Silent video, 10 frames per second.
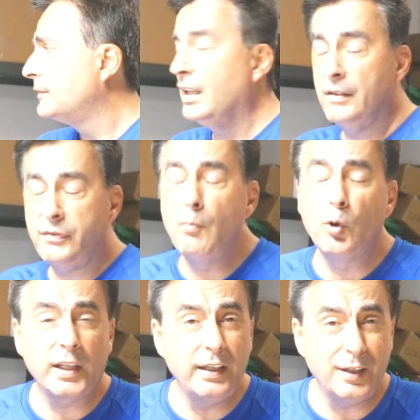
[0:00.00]
And if I'm
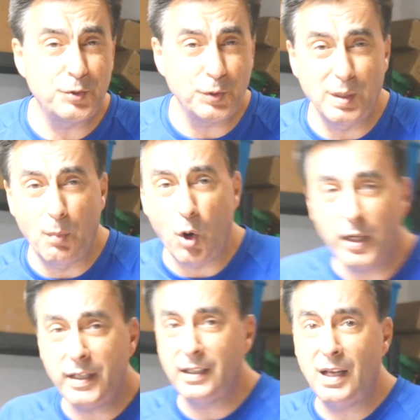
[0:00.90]
working at 2 in the
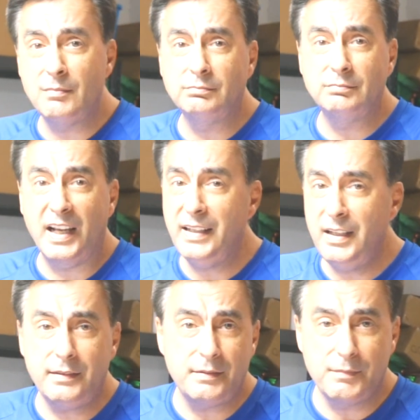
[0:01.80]
morning and I
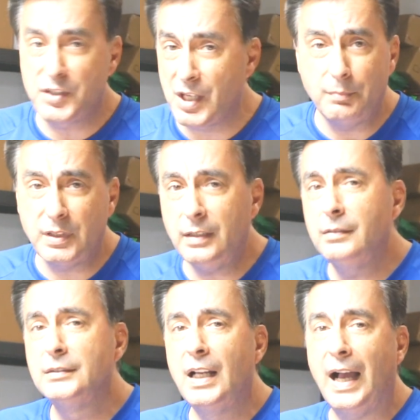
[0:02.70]
need something,
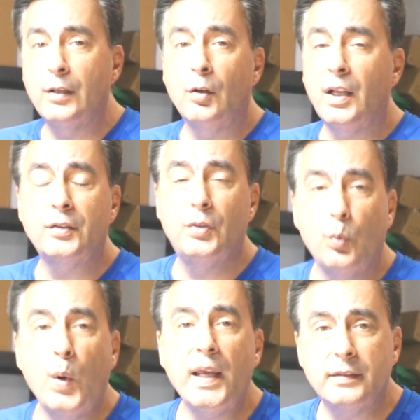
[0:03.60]
I don't like to
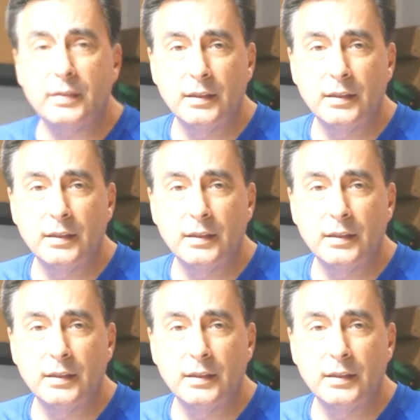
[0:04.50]
wait